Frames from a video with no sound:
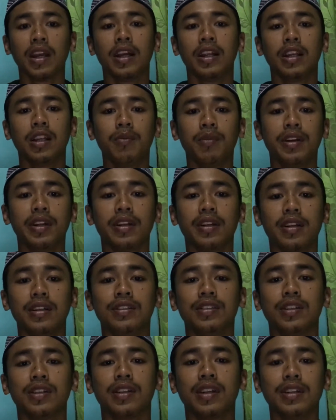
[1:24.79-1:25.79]
numerical
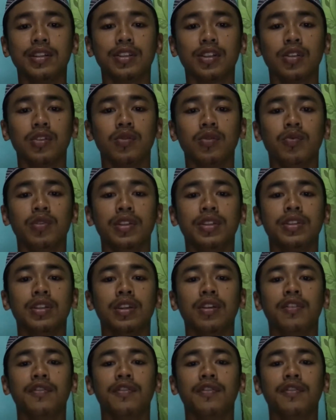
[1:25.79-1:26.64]
integration, which